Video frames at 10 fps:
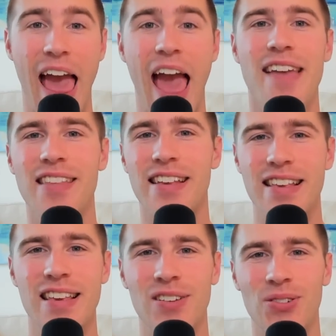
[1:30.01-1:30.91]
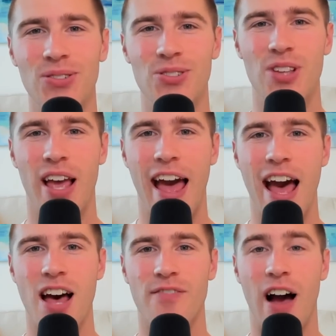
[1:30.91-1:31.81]
and the Eagles
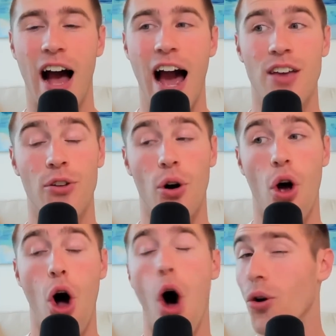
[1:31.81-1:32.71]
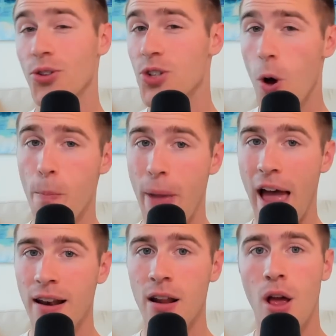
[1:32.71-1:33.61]
have either also
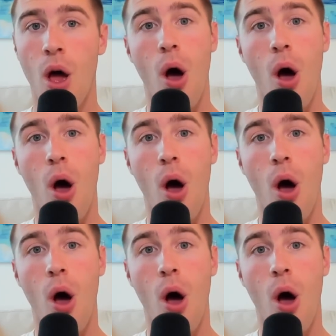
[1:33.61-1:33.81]
been,